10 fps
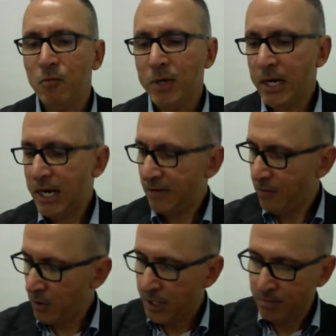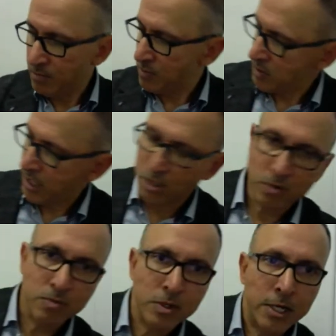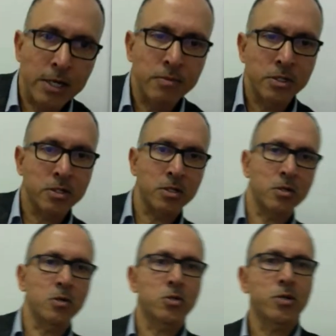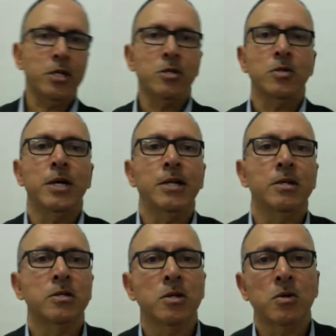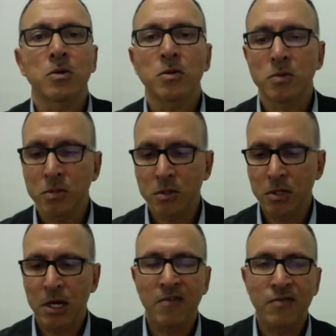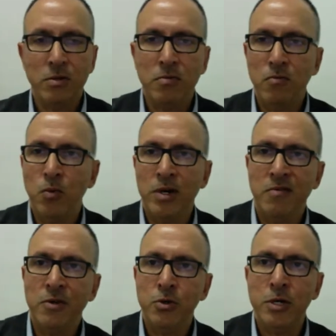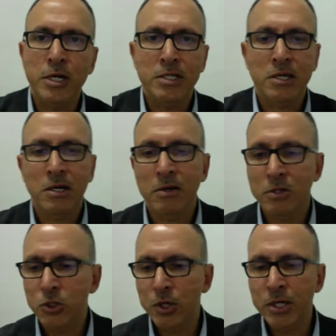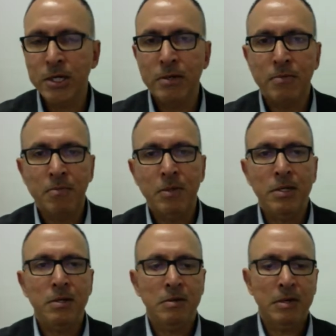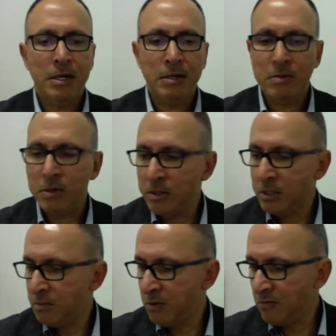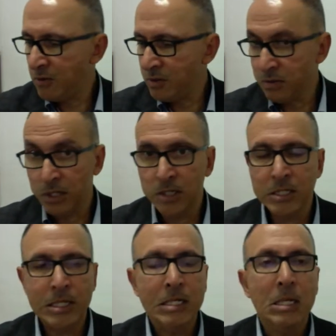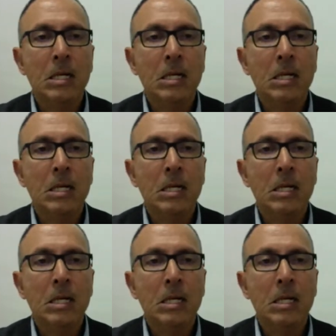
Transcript: we are live. Okay, thank you. And I'm just going to go straight into that. So good afternoon, wherever you guys are joining me on this beautiful Thursday.